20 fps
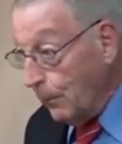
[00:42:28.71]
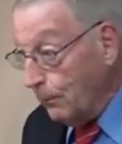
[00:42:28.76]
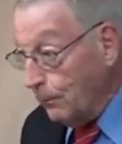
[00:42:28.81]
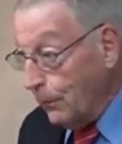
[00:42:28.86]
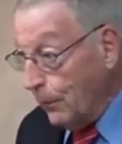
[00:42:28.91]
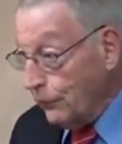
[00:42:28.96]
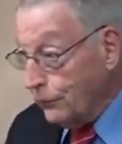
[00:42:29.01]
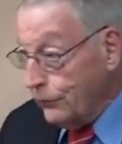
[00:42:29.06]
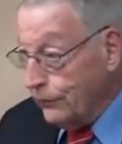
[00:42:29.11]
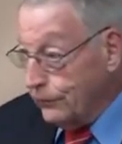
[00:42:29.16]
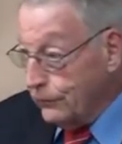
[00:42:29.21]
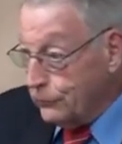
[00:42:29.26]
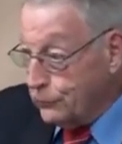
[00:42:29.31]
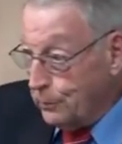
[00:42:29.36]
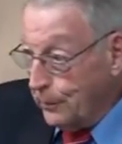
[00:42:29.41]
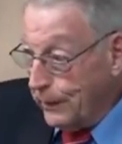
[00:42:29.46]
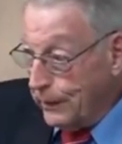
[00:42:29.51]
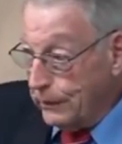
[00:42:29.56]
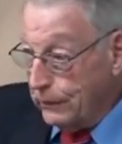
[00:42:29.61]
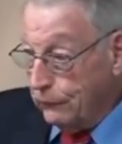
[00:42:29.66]
both in the
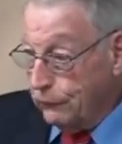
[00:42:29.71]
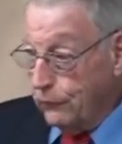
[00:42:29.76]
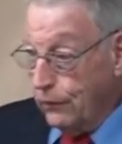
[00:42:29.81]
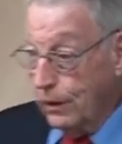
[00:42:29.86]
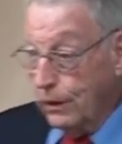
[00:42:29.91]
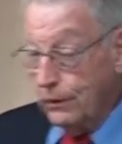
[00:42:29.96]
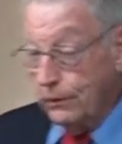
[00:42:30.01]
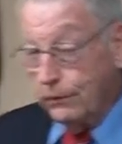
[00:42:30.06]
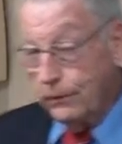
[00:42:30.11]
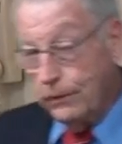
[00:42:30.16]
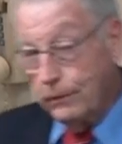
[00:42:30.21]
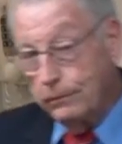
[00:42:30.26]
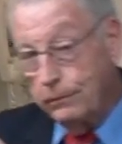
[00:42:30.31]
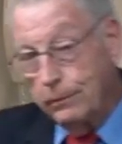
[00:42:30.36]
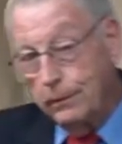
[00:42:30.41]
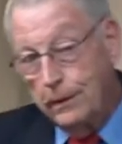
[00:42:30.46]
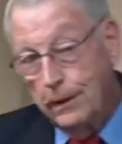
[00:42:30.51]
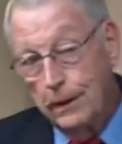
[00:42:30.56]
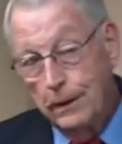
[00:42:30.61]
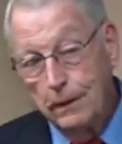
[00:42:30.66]
spring and the fall, or the
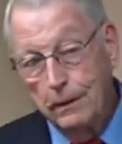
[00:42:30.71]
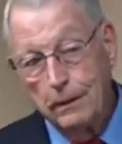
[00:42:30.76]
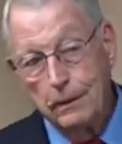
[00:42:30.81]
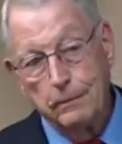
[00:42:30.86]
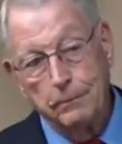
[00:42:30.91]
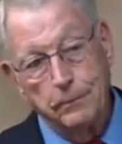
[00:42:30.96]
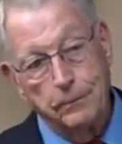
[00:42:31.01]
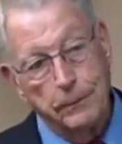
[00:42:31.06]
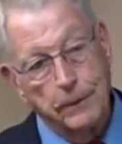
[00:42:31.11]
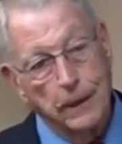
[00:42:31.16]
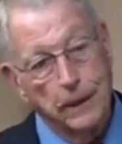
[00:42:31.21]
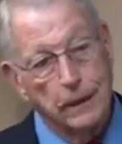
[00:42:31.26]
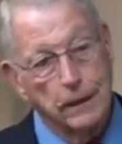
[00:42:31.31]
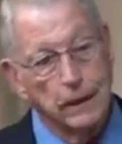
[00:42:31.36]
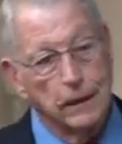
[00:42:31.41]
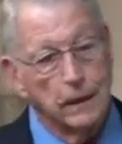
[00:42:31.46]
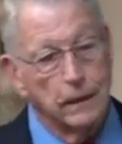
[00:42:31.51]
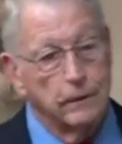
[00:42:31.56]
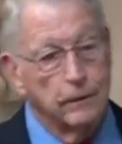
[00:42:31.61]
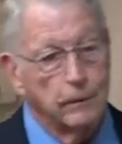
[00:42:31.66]

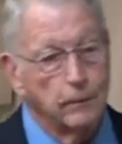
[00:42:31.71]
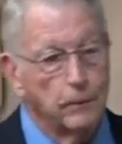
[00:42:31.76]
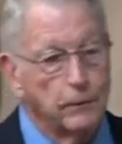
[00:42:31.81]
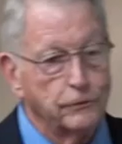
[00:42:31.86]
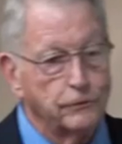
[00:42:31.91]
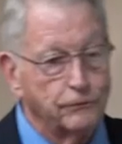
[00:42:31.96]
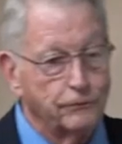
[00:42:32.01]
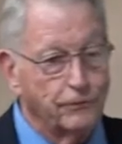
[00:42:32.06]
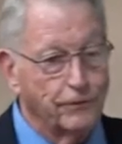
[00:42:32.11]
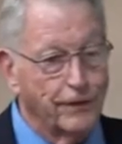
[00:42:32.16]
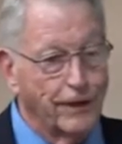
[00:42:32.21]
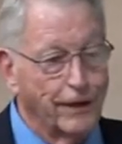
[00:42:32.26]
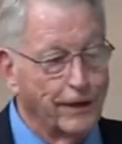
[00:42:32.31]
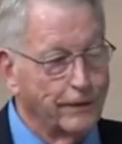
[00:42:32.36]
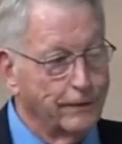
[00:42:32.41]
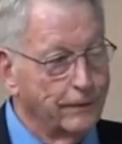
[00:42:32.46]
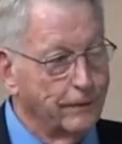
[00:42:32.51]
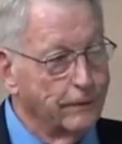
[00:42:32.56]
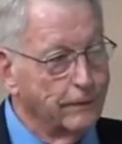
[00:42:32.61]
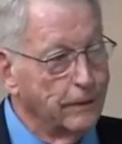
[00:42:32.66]
beginning and ending ones for
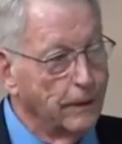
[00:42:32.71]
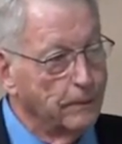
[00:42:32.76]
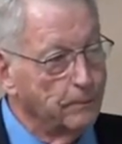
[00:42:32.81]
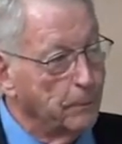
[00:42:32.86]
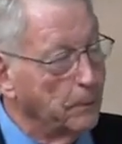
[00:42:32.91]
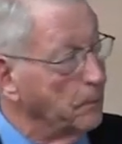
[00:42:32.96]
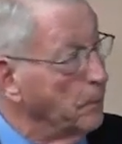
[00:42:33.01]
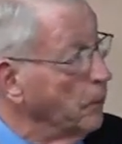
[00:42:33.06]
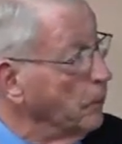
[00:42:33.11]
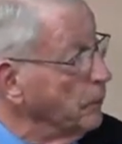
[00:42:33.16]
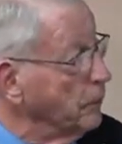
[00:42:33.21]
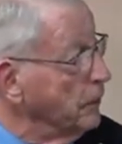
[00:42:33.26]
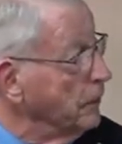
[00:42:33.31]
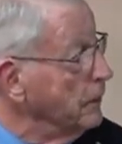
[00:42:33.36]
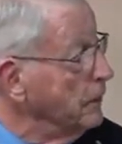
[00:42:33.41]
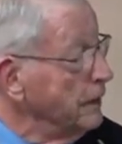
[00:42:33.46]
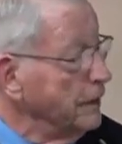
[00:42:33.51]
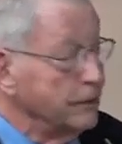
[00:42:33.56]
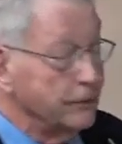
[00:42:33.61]
that at, Pomona.